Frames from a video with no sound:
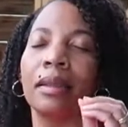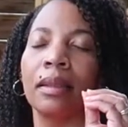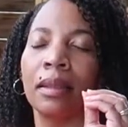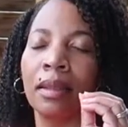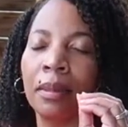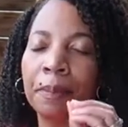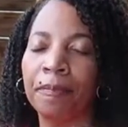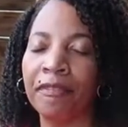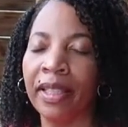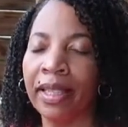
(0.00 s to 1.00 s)
the
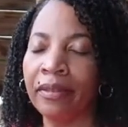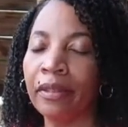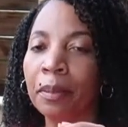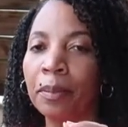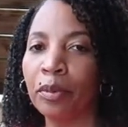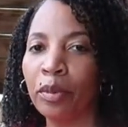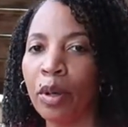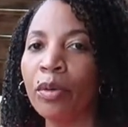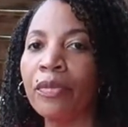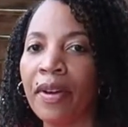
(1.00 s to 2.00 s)
flavor
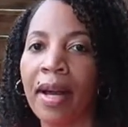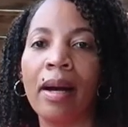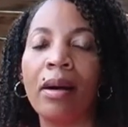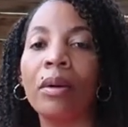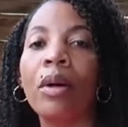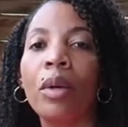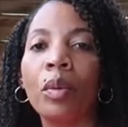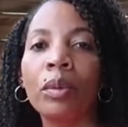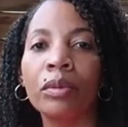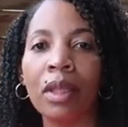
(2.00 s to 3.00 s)
profile
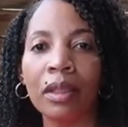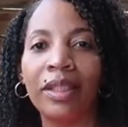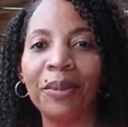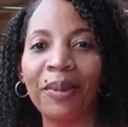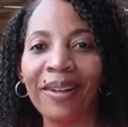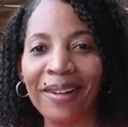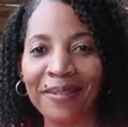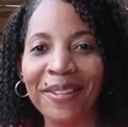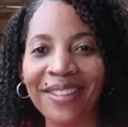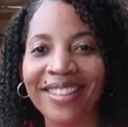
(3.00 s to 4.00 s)
will knock you
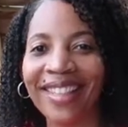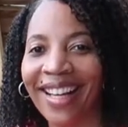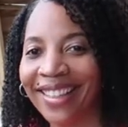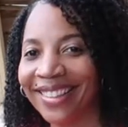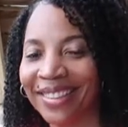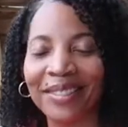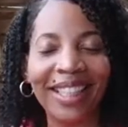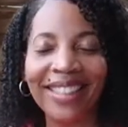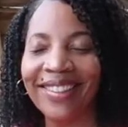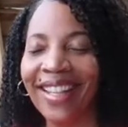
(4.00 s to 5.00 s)
off your socks. I'm
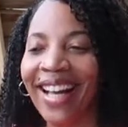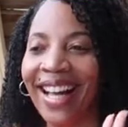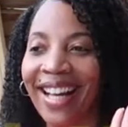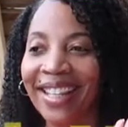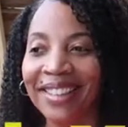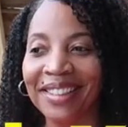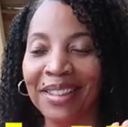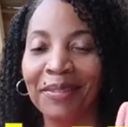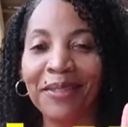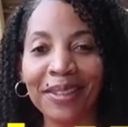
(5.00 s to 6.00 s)
telling you.
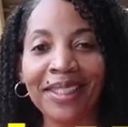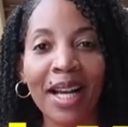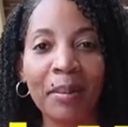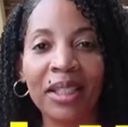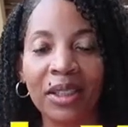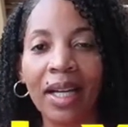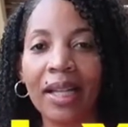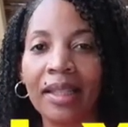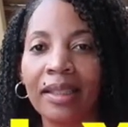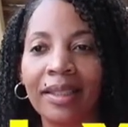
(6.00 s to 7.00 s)
The first time I
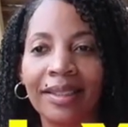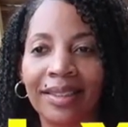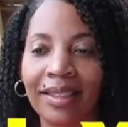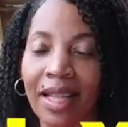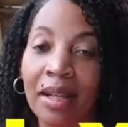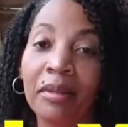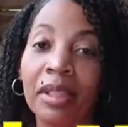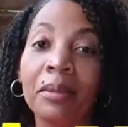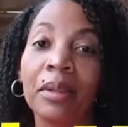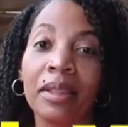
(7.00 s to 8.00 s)
tried it, I
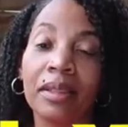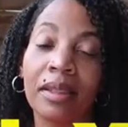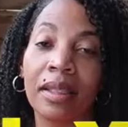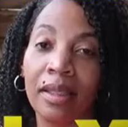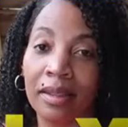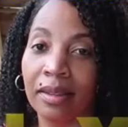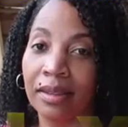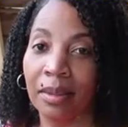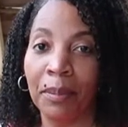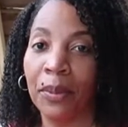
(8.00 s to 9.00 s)
really wanted to get
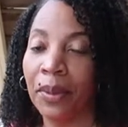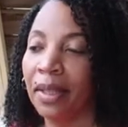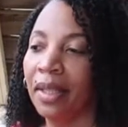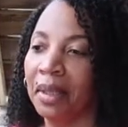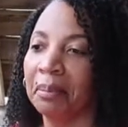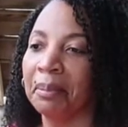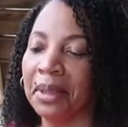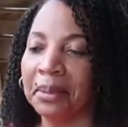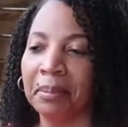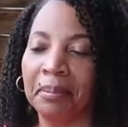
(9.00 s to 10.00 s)
some more,
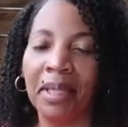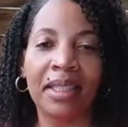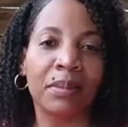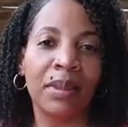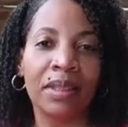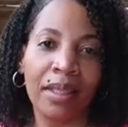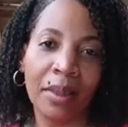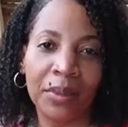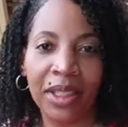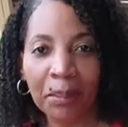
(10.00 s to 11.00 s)
but my husband is
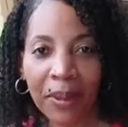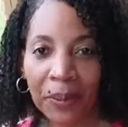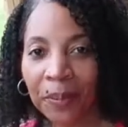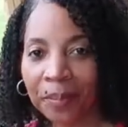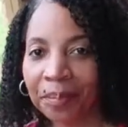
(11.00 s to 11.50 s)
El Cheapo,